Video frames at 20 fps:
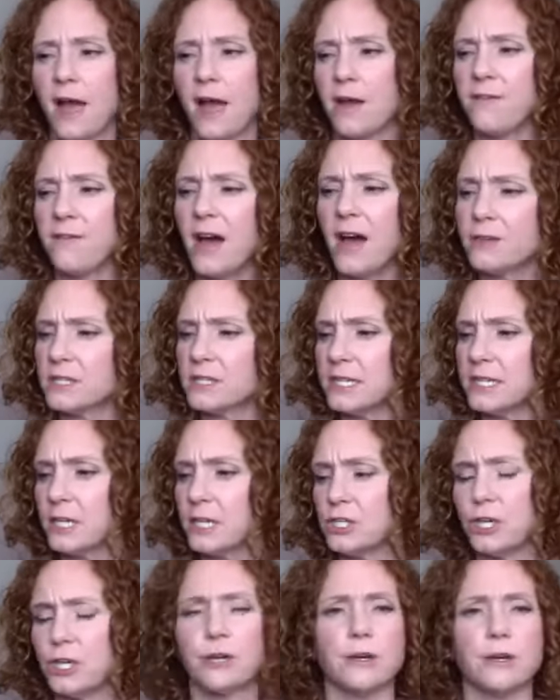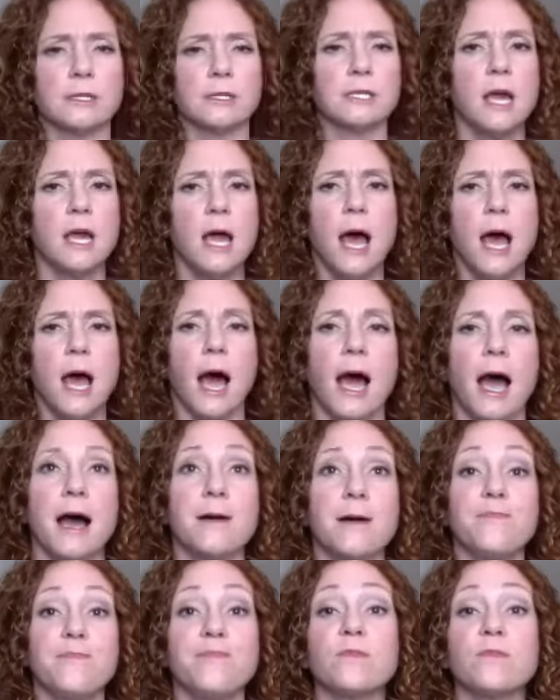or 6 years
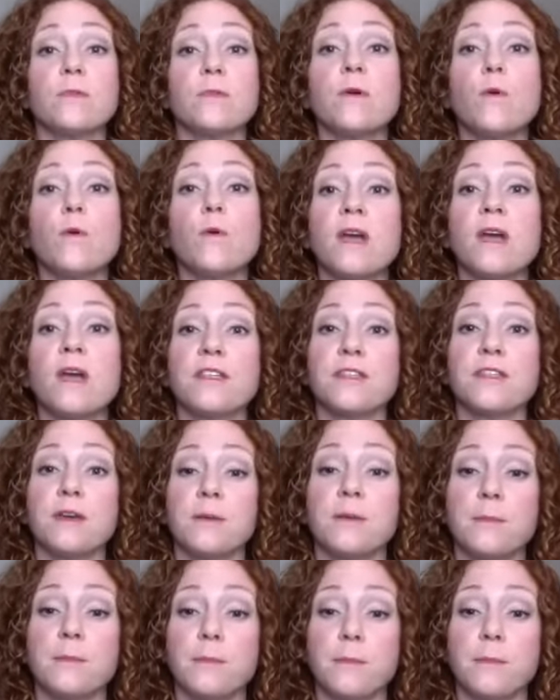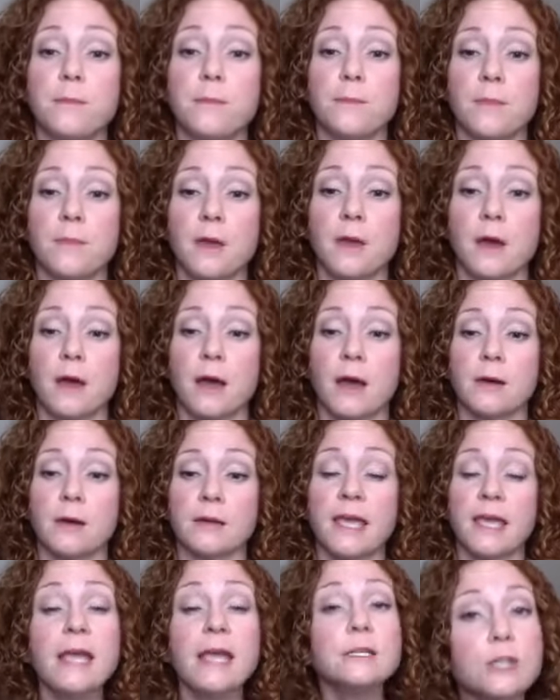with
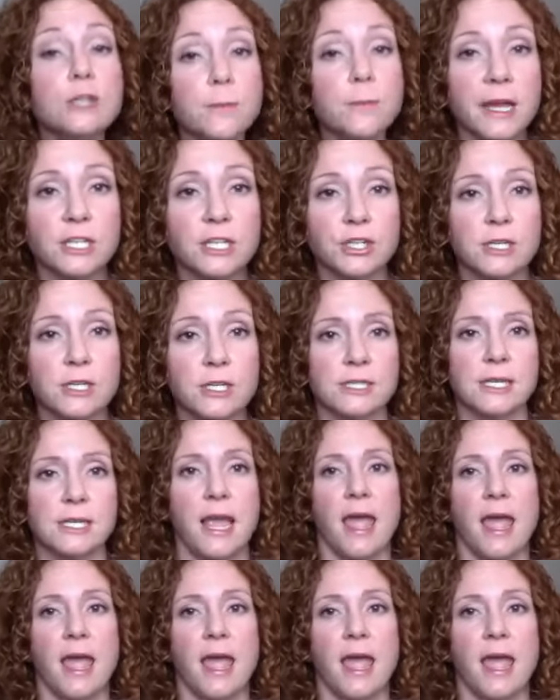cancer patients.